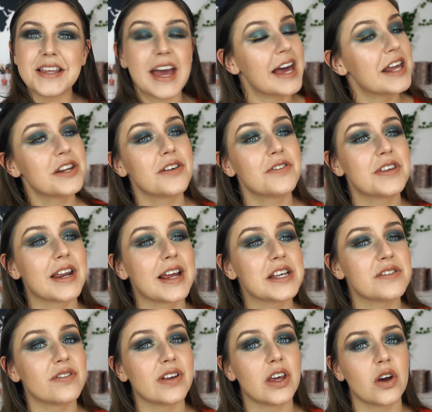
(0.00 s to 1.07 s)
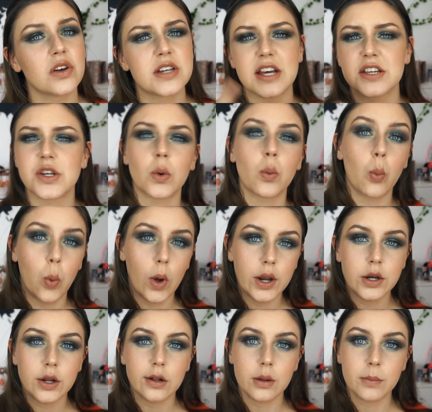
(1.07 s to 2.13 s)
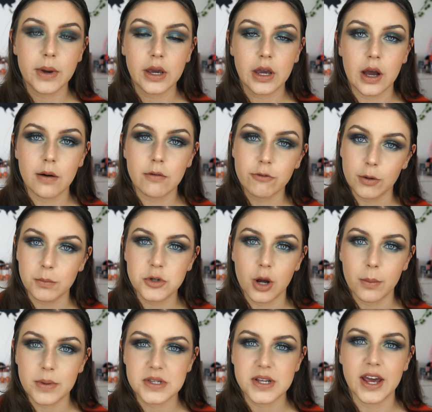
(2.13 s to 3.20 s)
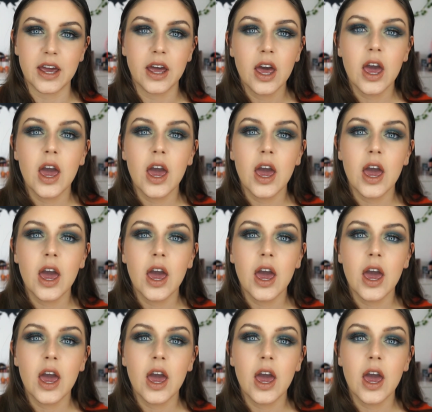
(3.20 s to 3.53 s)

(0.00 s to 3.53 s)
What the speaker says: End of today's video testing $1 makeup from SHOPMISSA.